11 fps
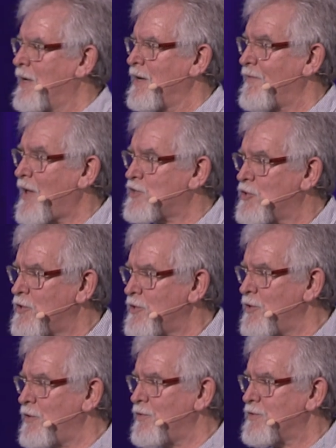Now that's good
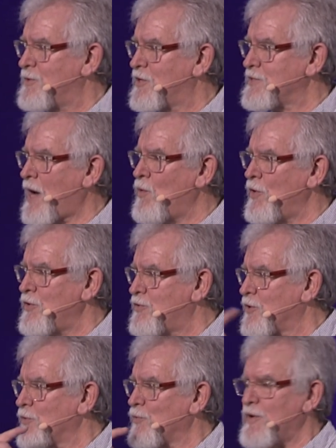news because I want you
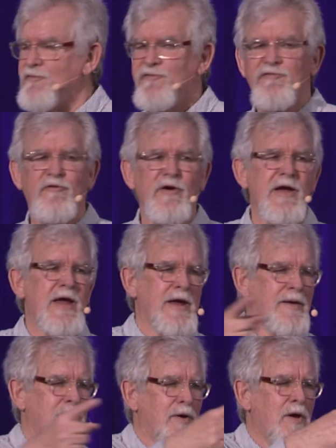to
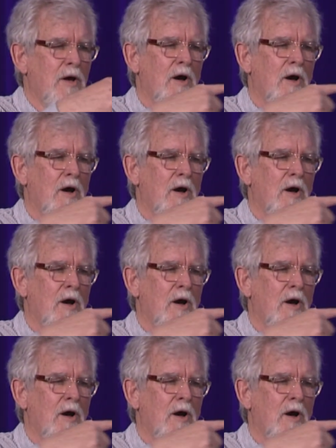reframe